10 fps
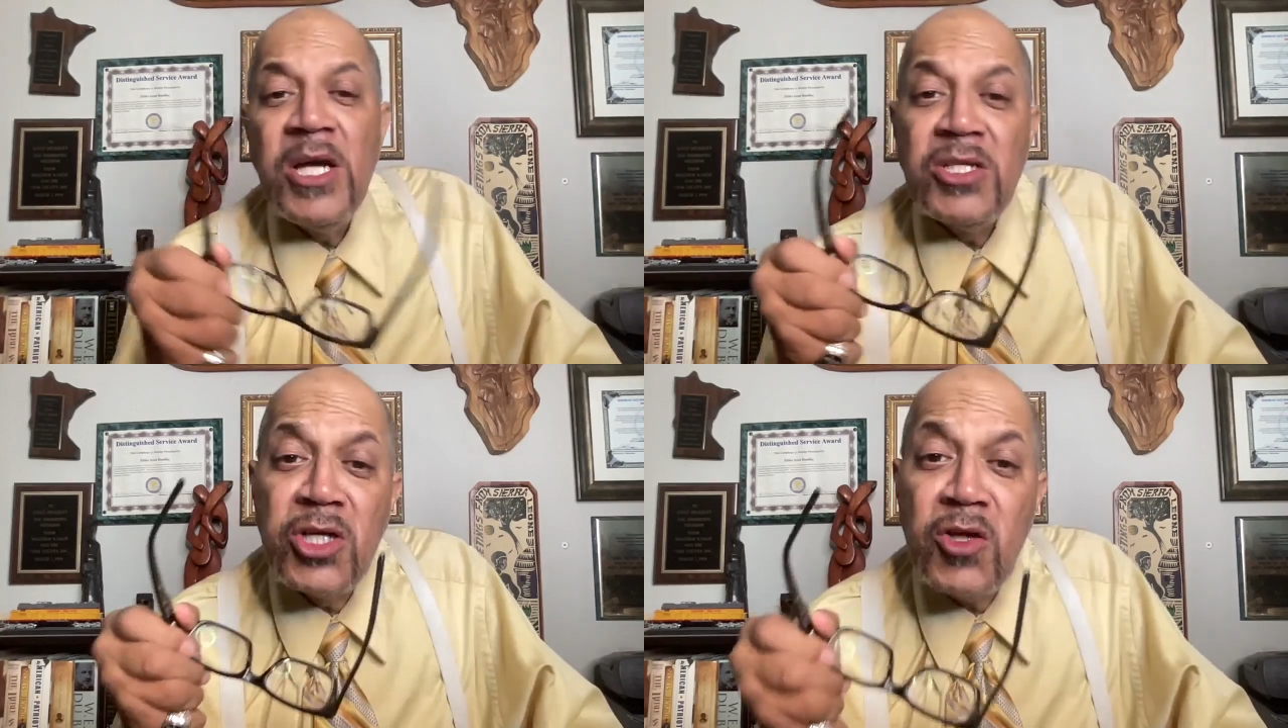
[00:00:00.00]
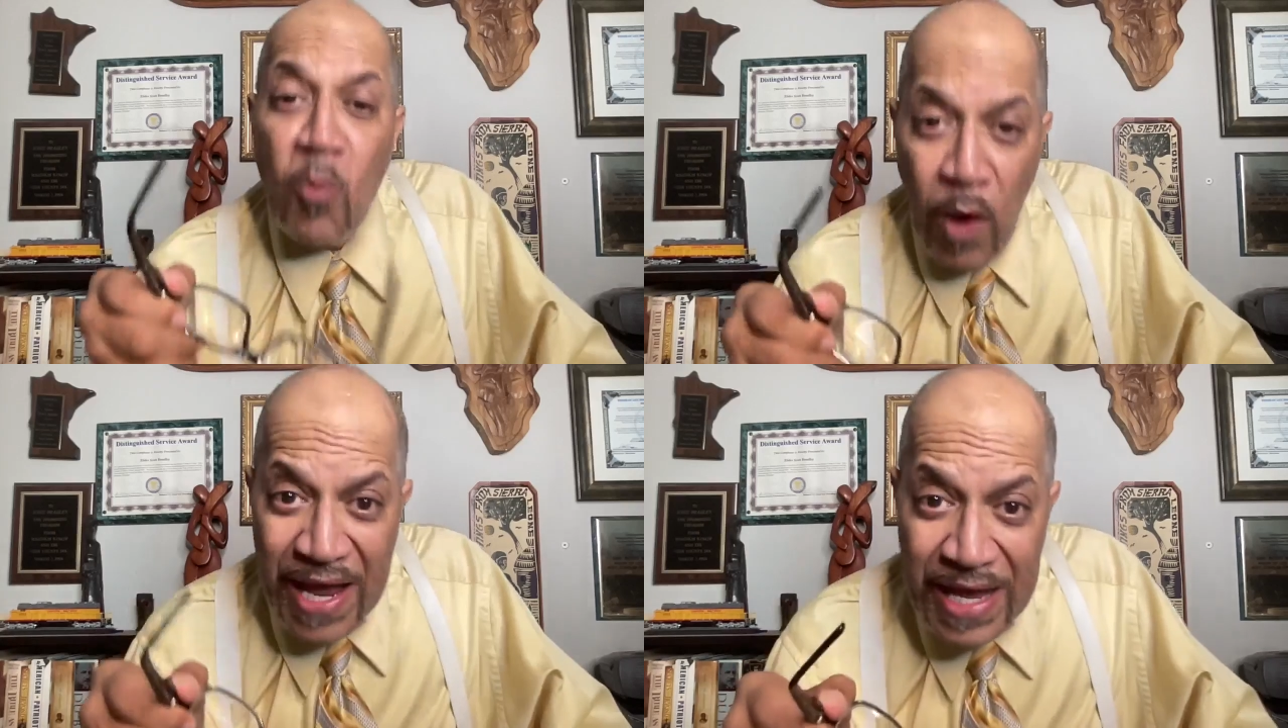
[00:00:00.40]
to the
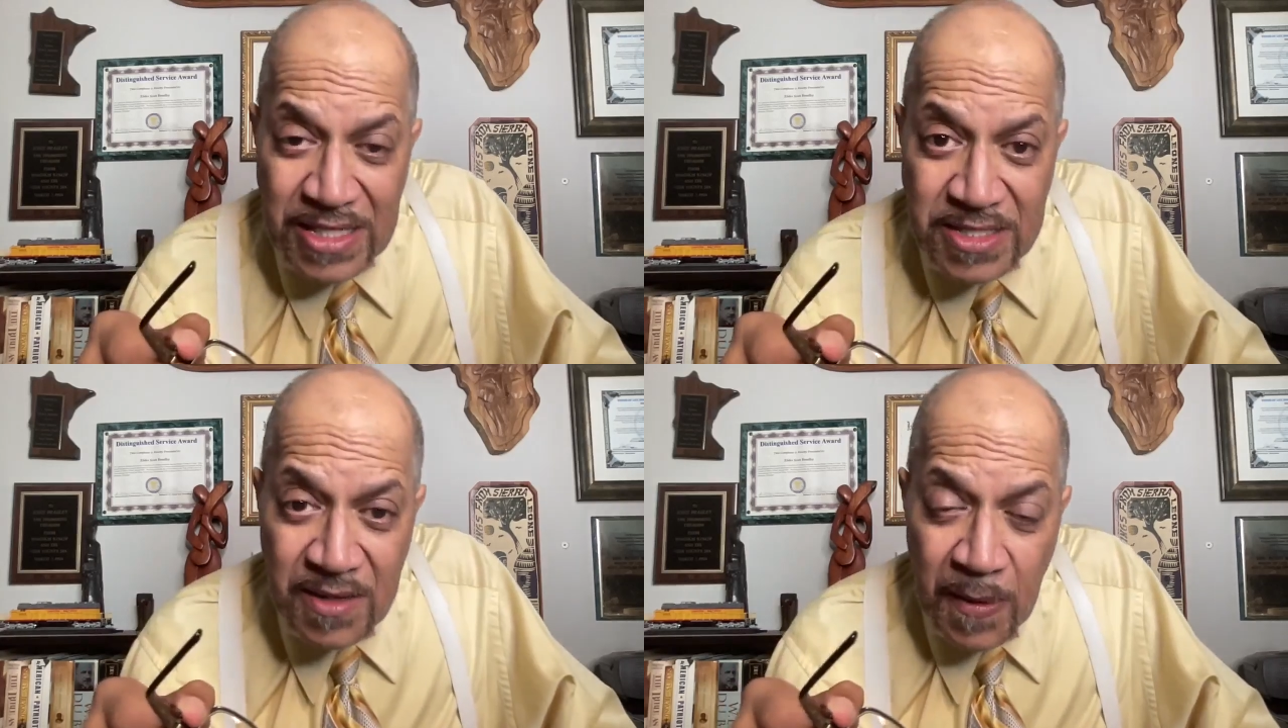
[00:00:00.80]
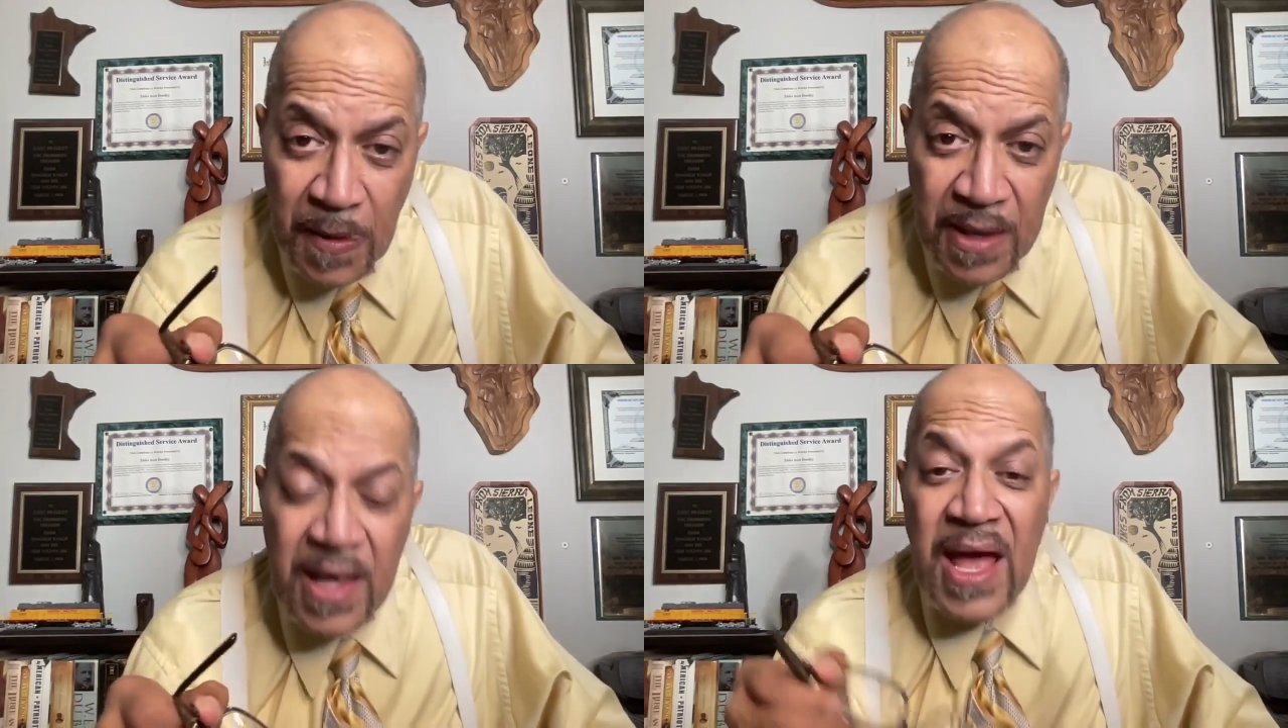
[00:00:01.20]
ways
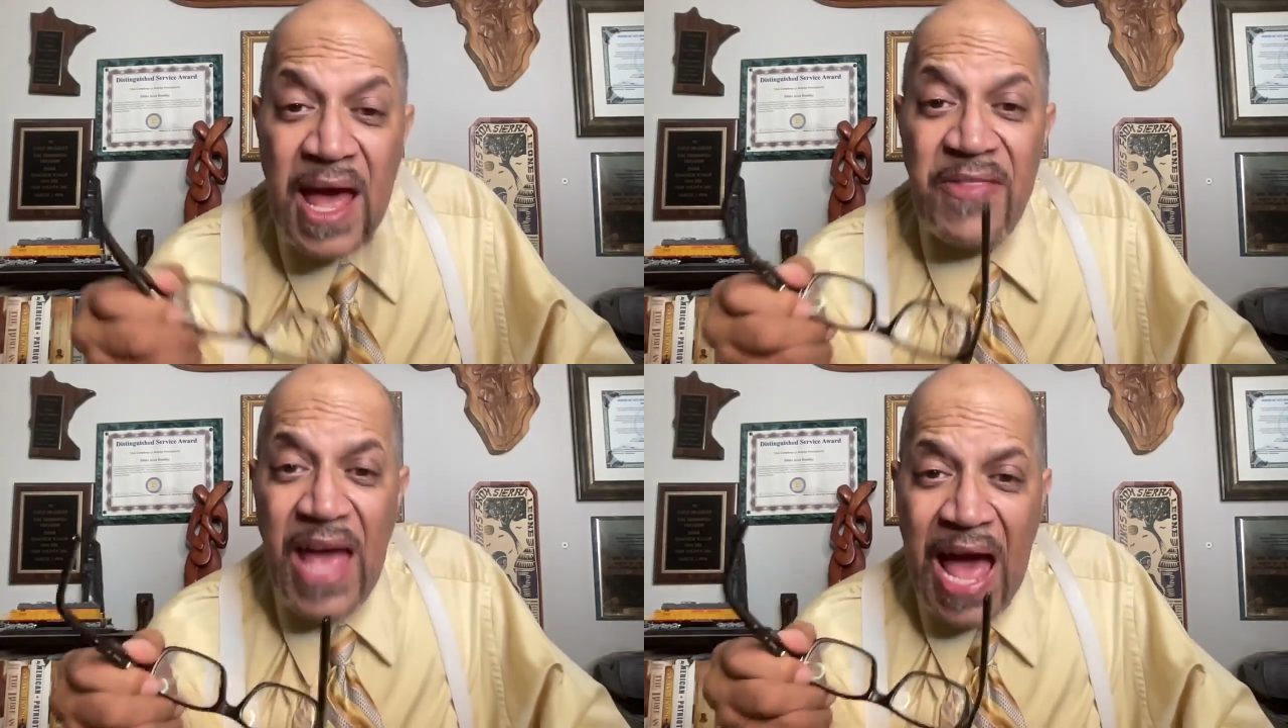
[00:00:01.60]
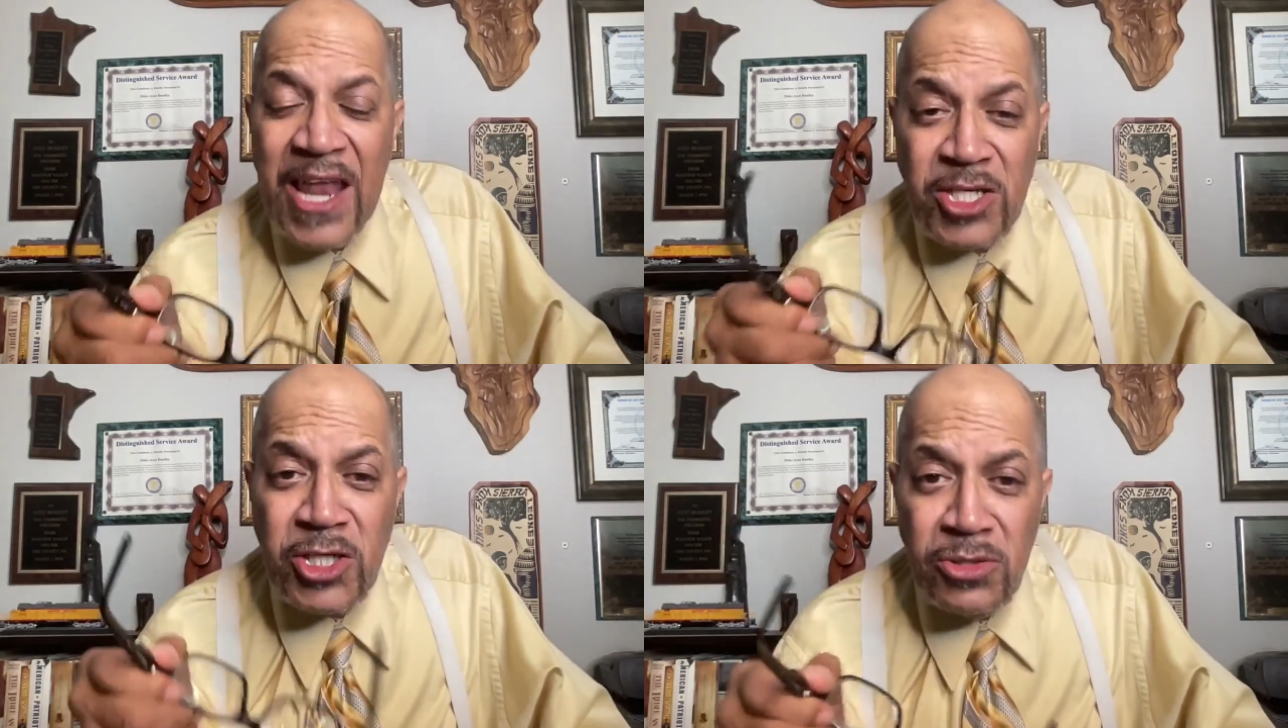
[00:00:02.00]
and the
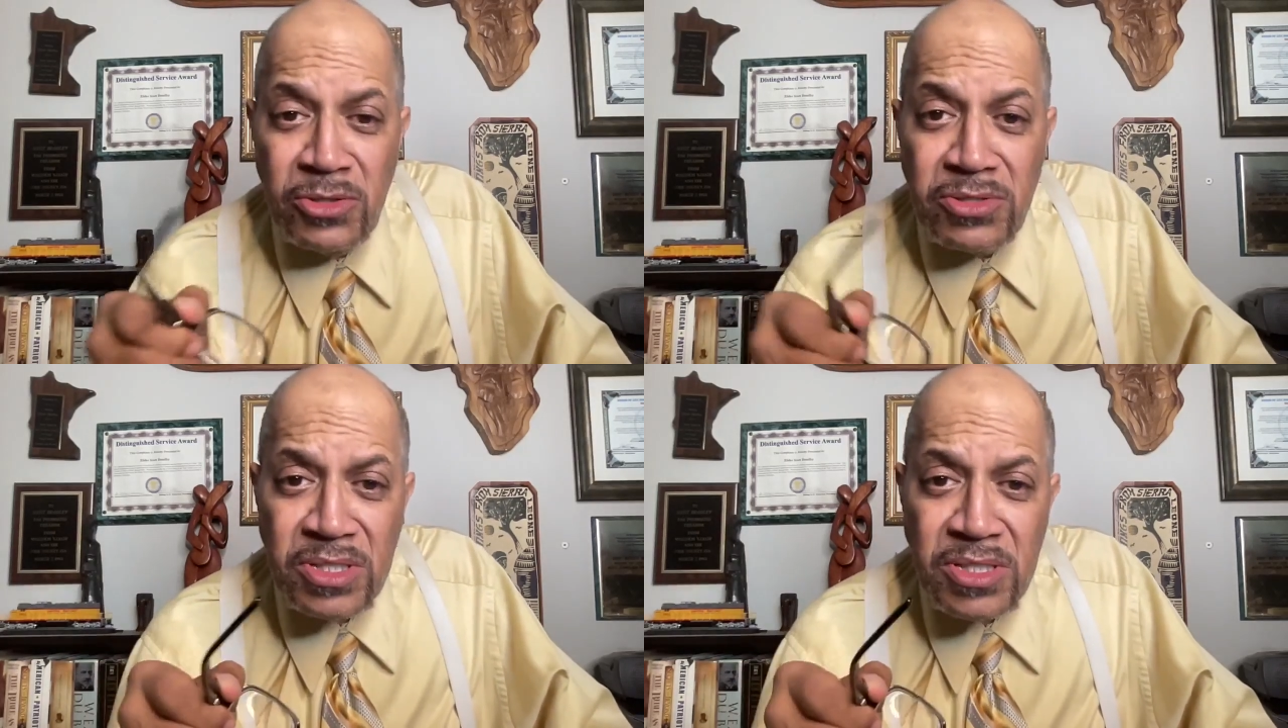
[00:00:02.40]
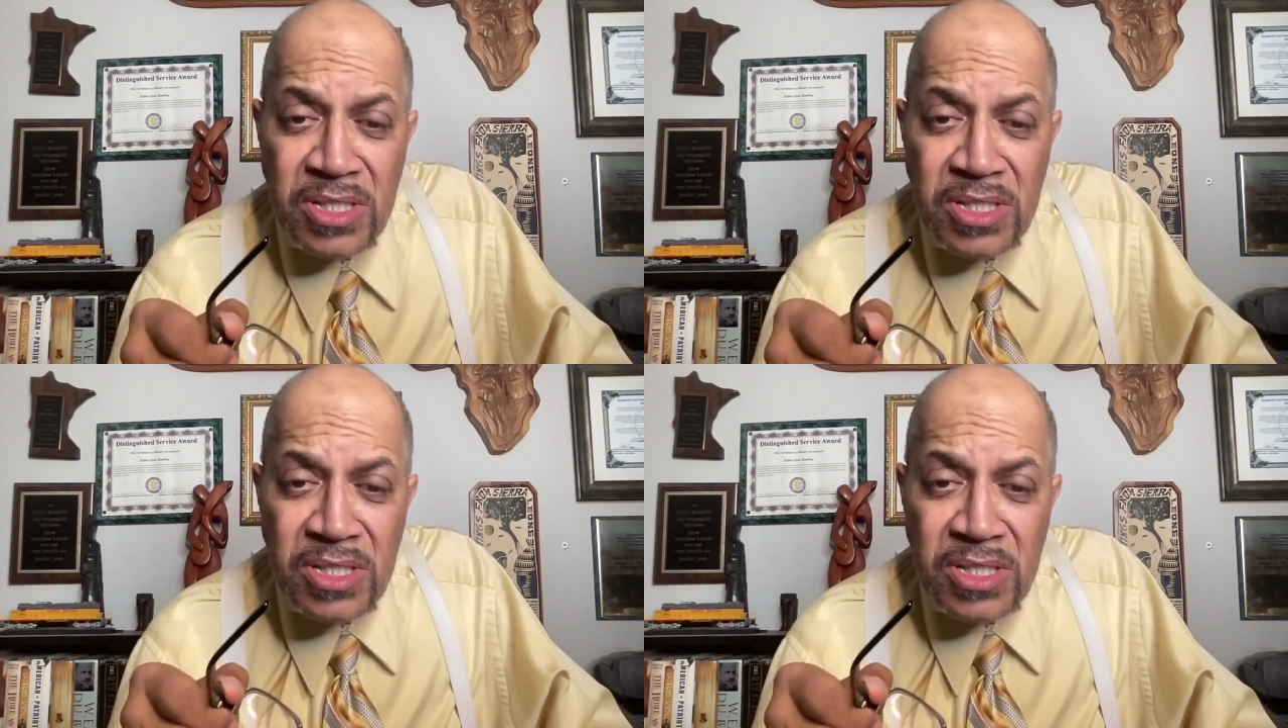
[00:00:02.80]
attitudes